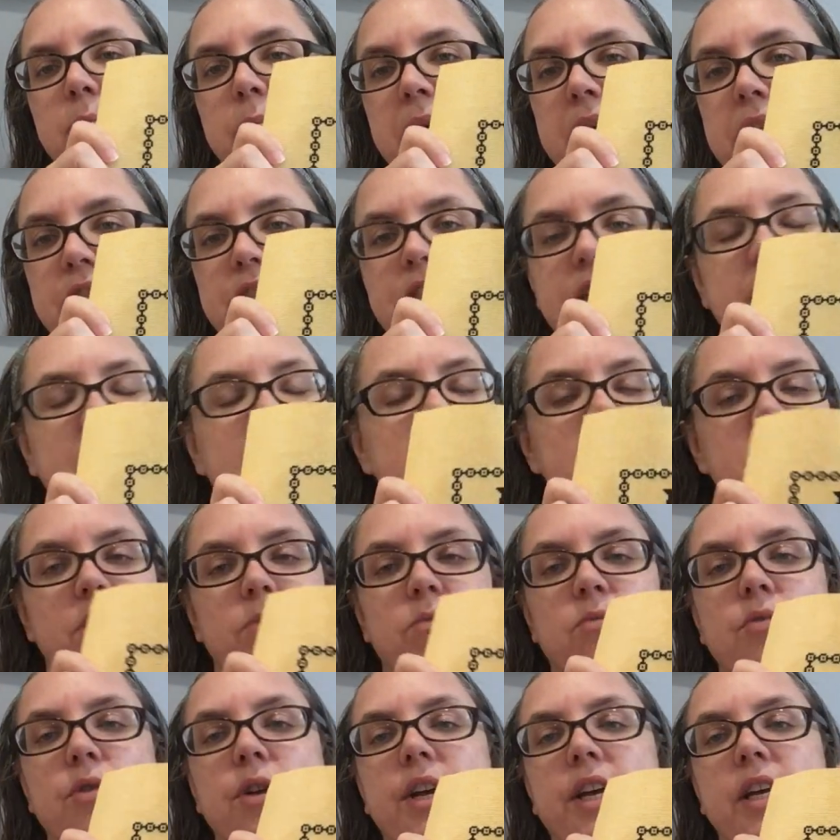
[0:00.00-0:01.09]
but she has
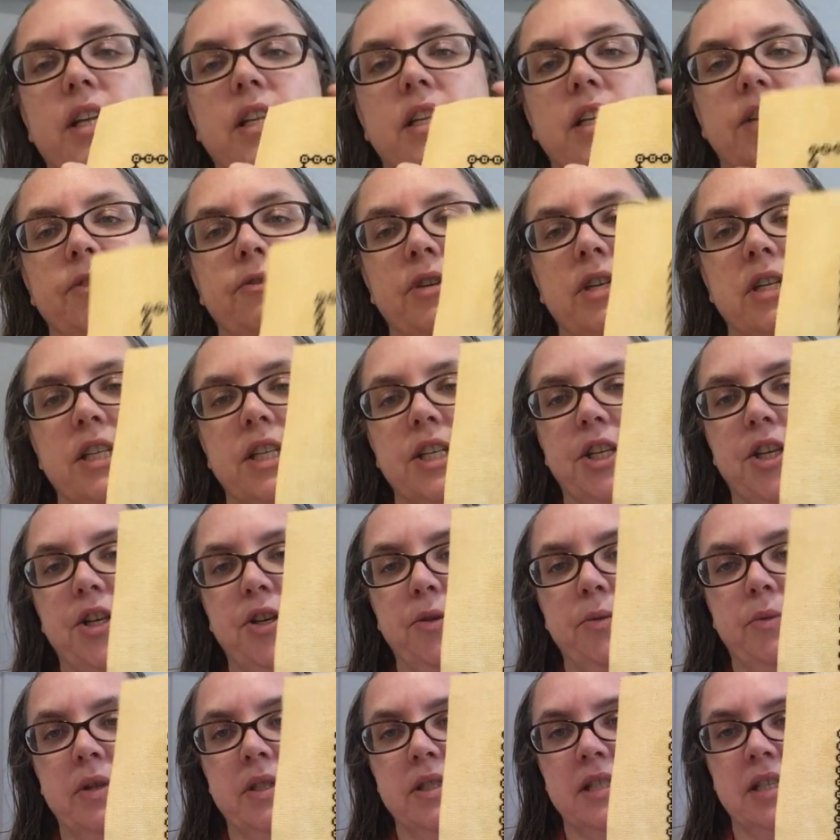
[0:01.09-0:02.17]
some really, really
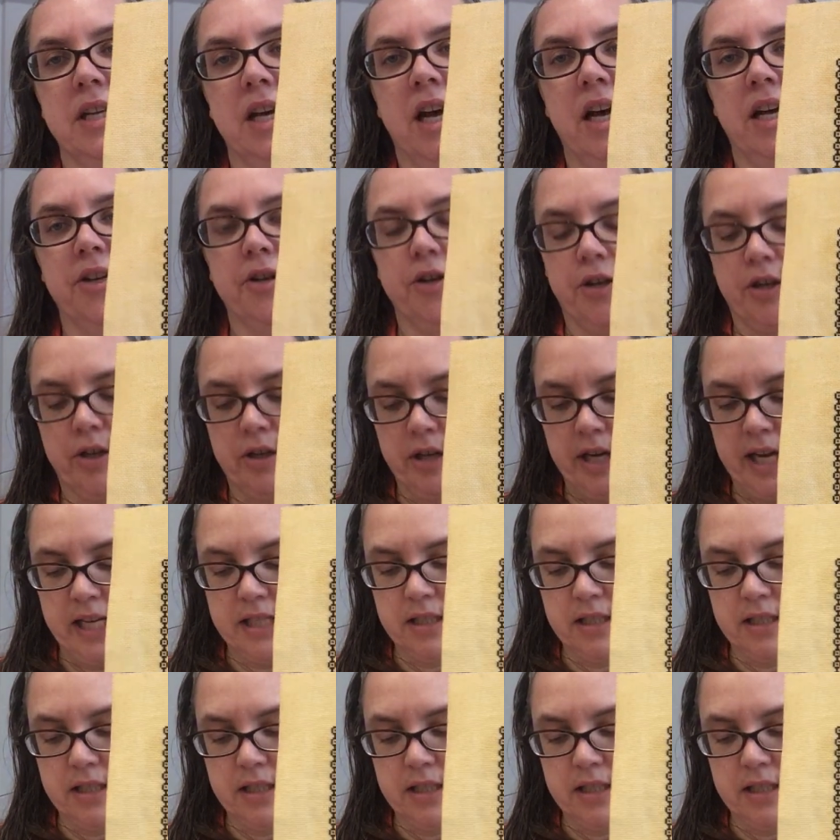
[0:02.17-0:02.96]
cute ones on her.